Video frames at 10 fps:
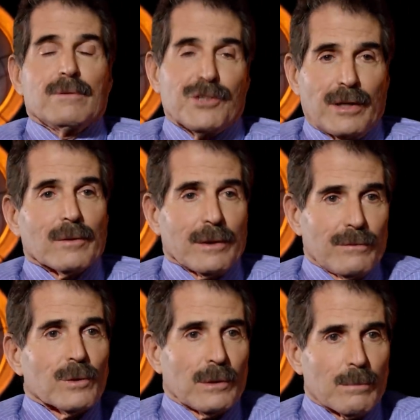generally
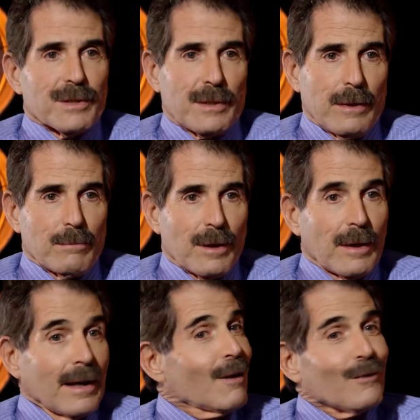vote Libertarian
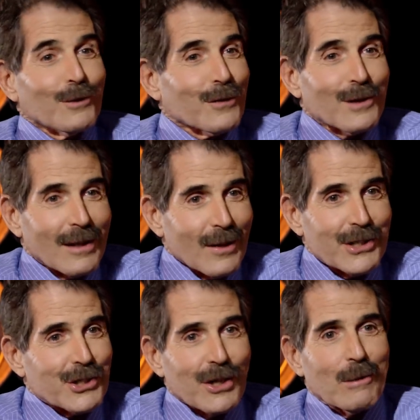Party. I'll vote for
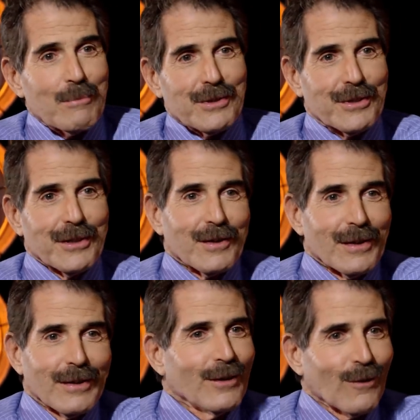Larry Sharp this year
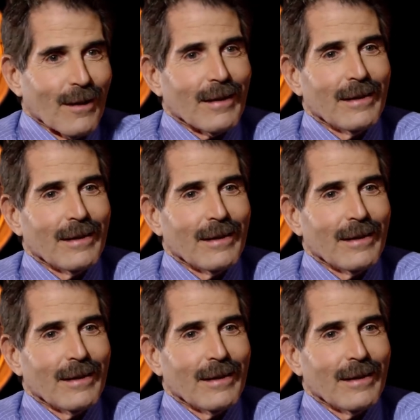in New York.